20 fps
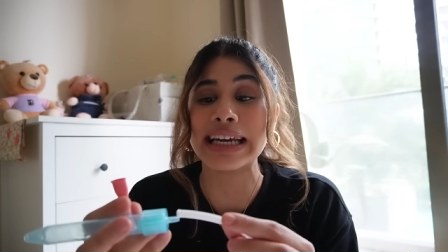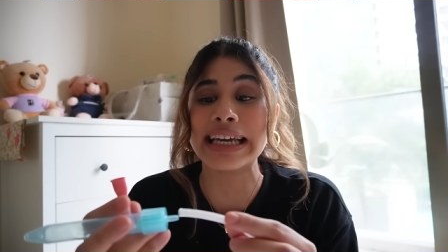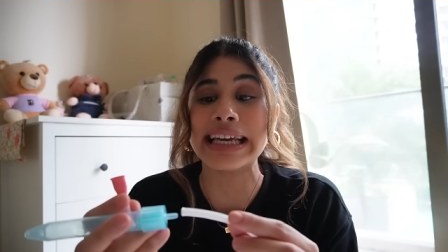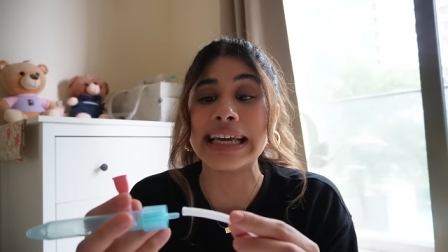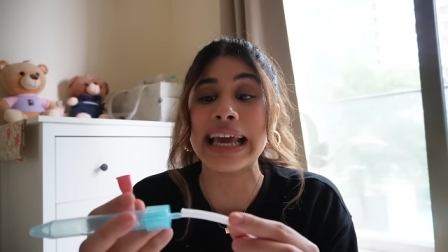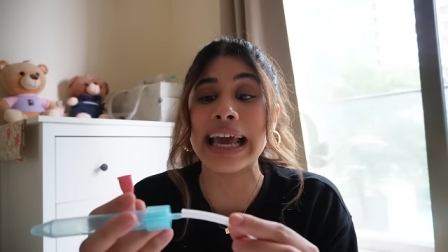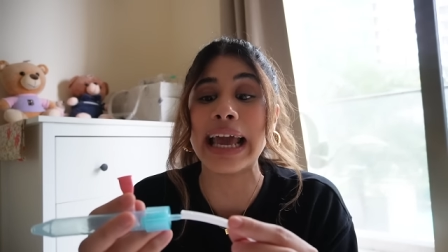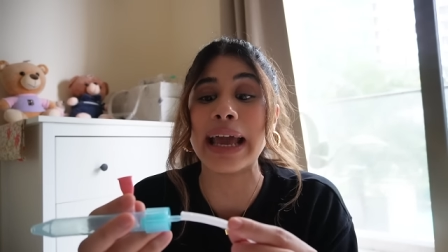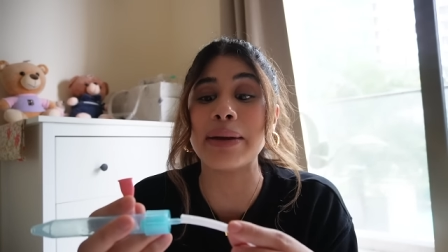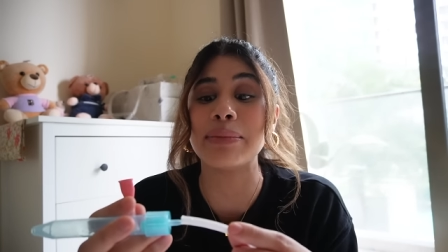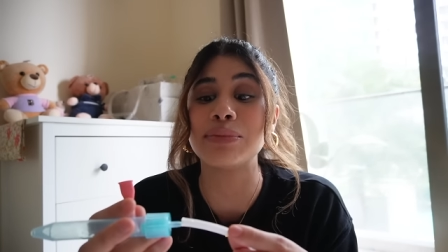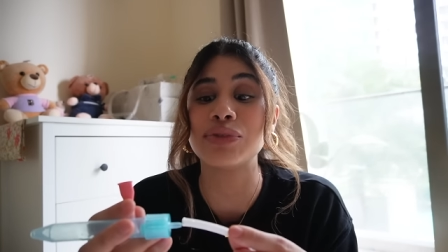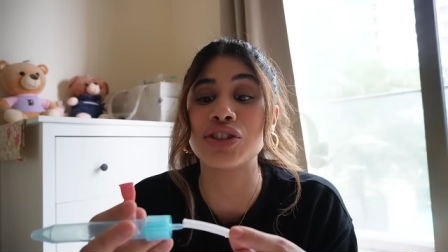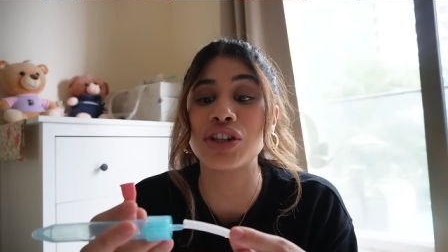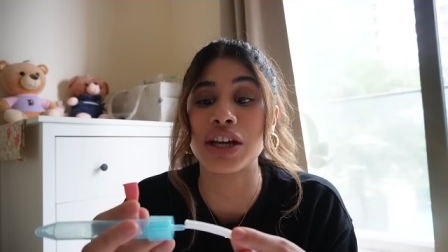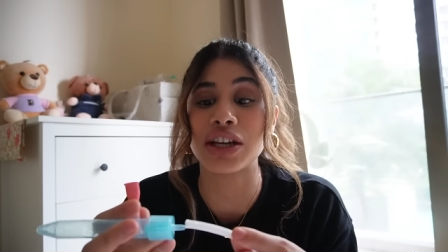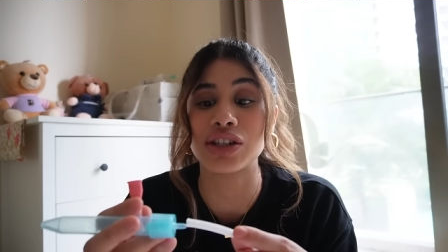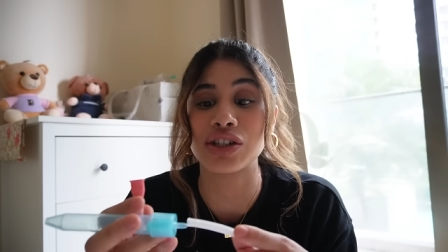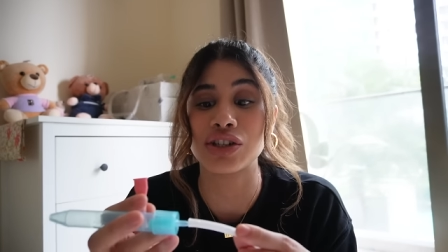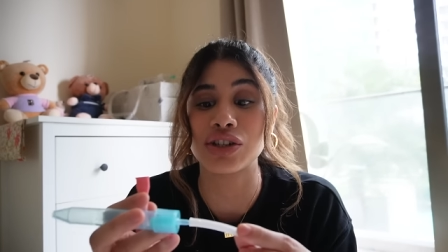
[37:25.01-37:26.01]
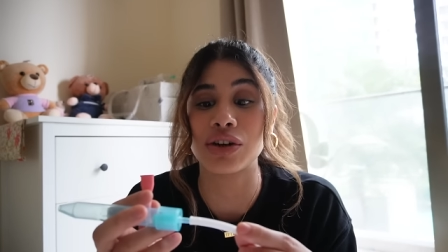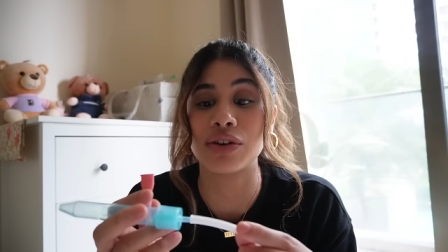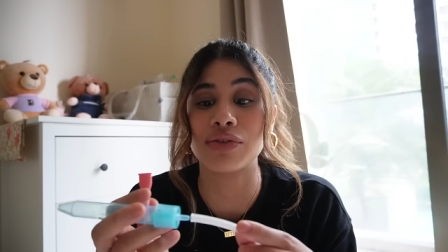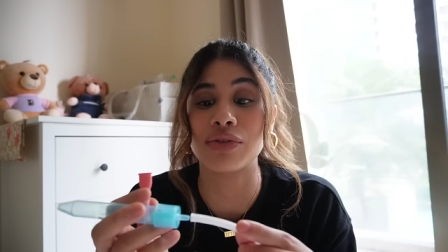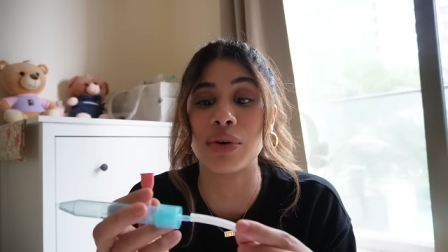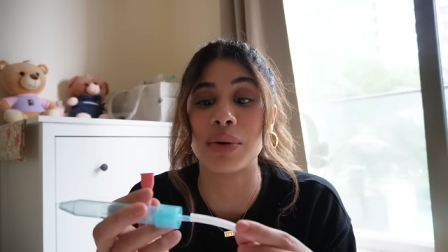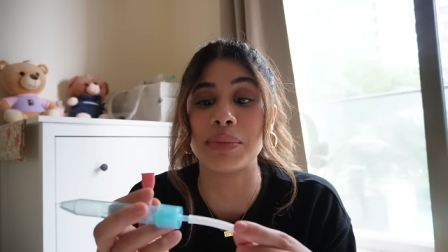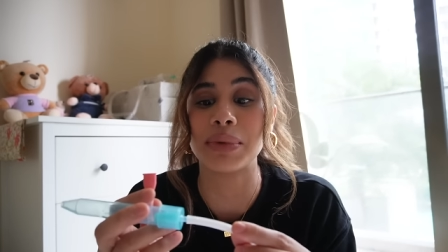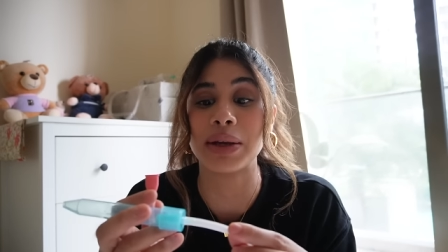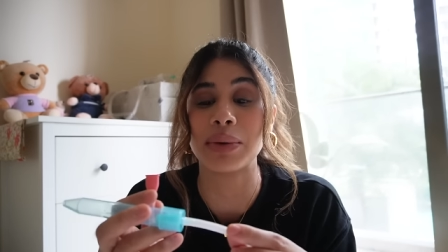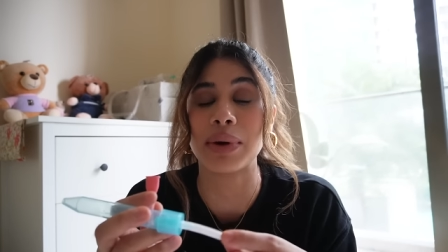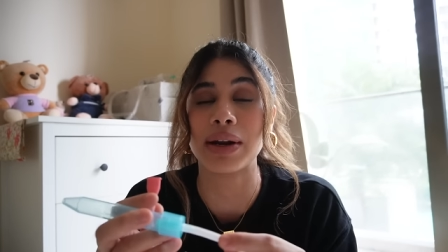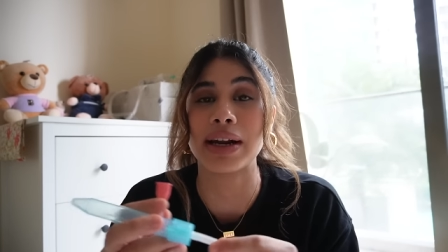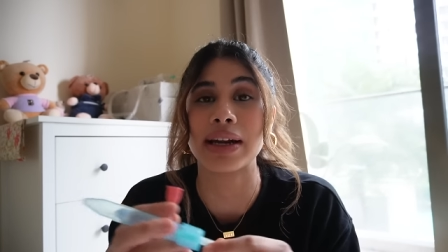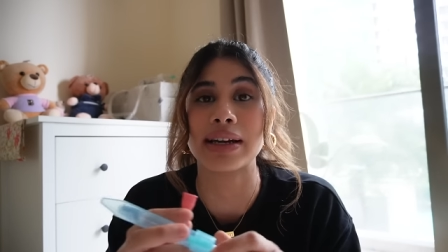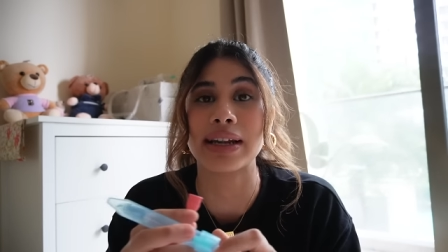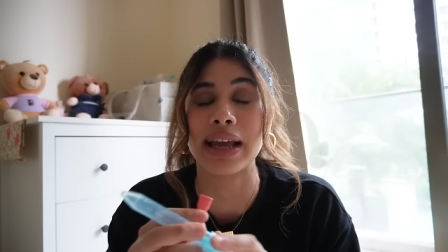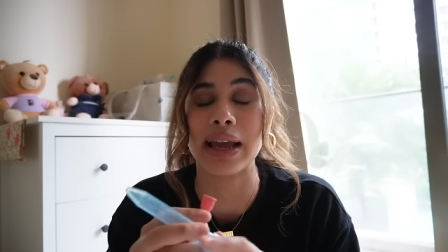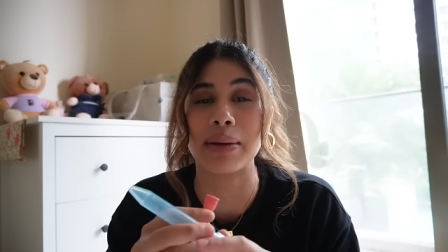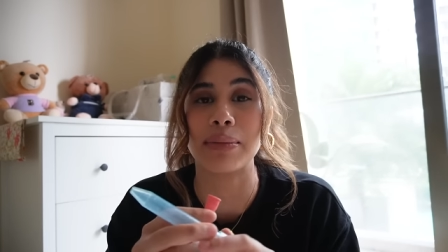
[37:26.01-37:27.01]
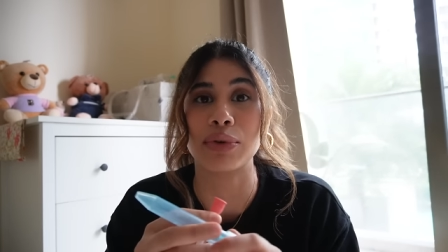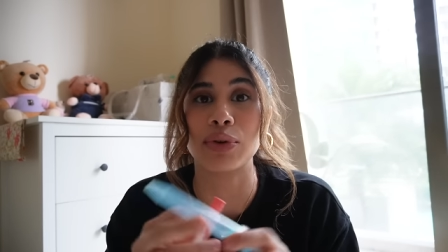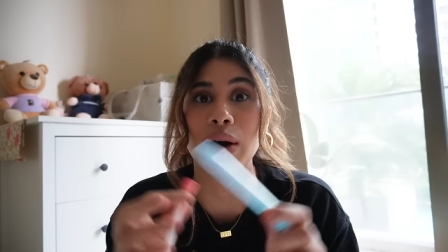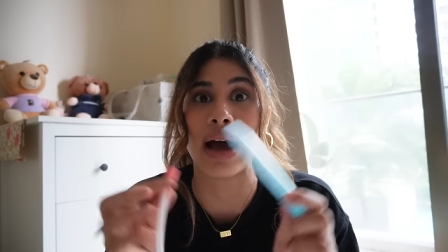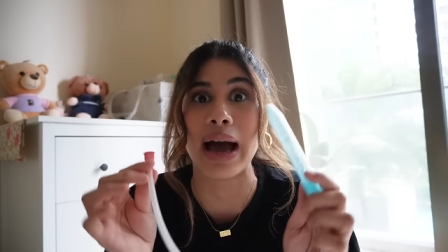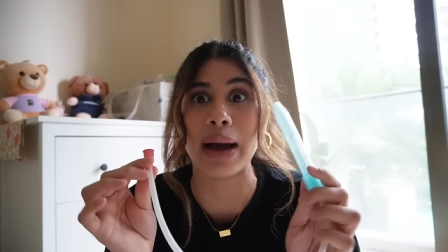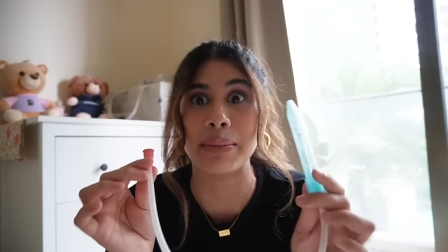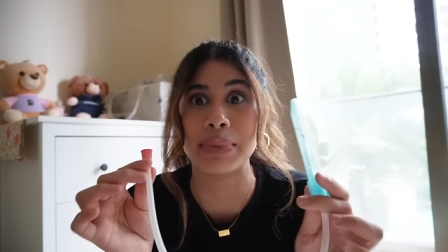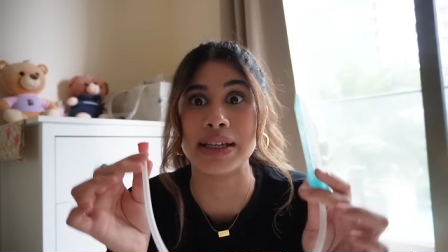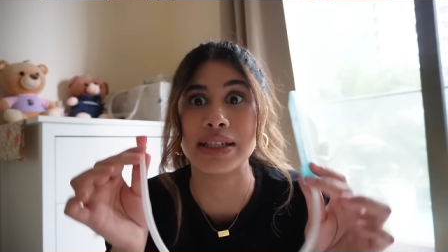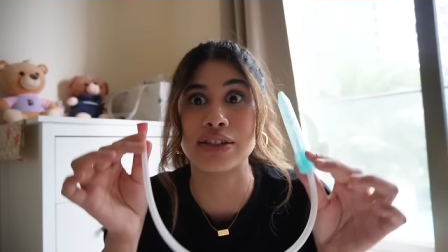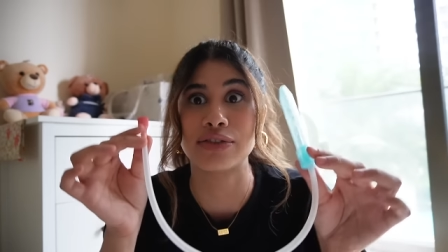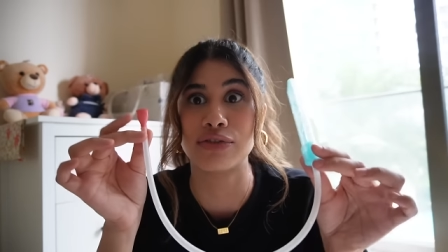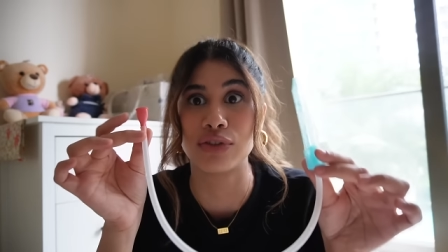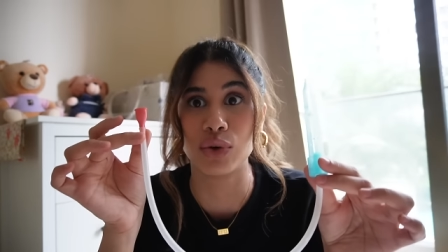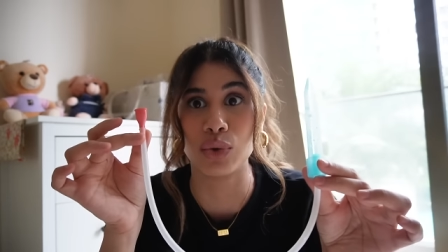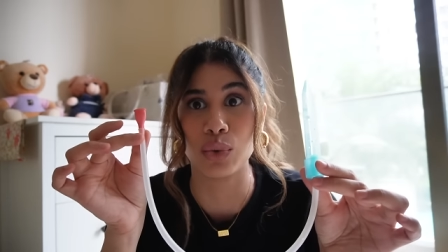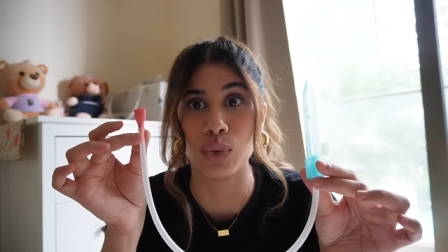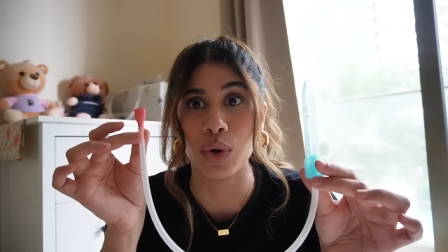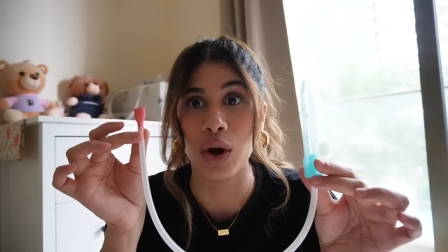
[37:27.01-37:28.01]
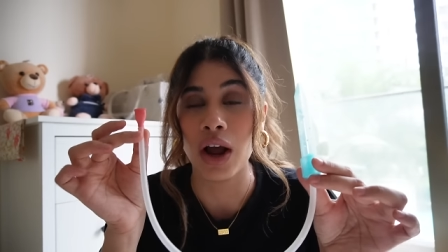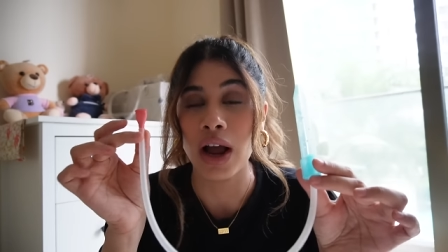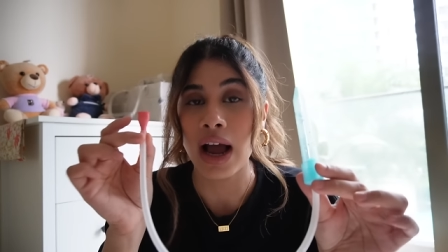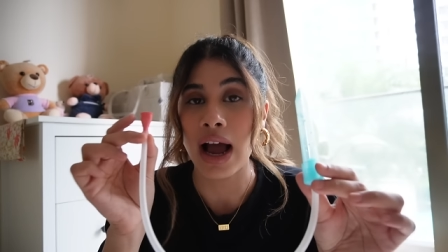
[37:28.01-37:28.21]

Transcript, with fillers: game changer for me when it came to Abby's flu.